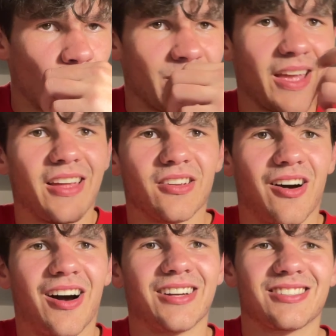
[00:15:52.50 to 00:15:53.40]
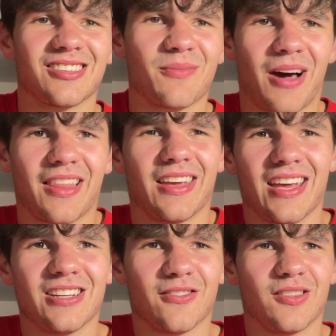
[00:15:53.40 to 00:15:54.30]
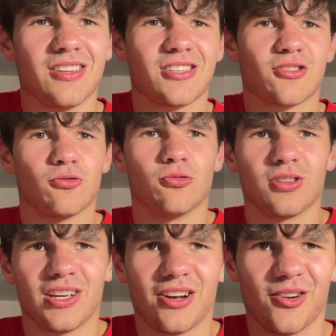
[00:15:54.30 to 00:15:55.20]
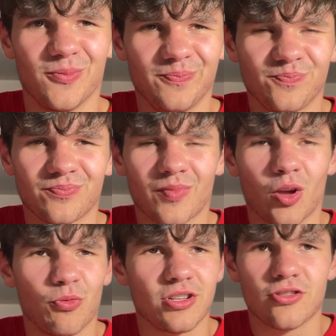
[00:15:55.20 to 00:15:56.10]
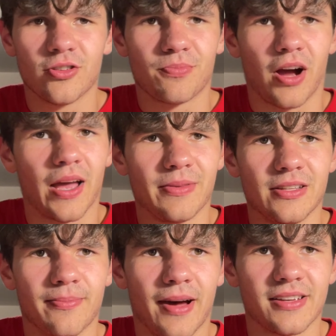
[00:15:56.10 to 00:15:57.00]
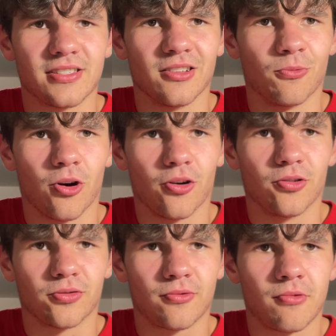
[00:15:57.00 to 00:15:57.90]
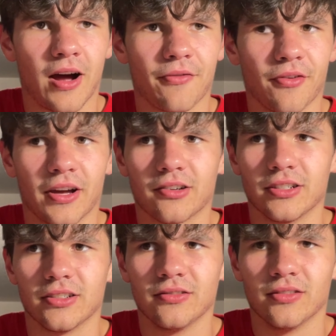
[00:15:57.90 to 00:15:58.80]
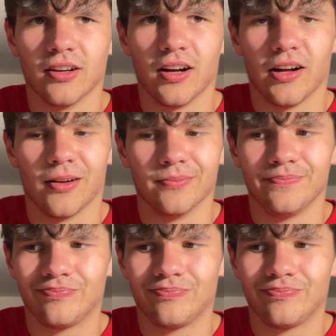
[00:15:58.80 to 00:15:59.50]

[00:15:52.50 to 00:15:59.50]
And honestly, by the end of this school year, we should probably be the best in the world, quite frankly. Um,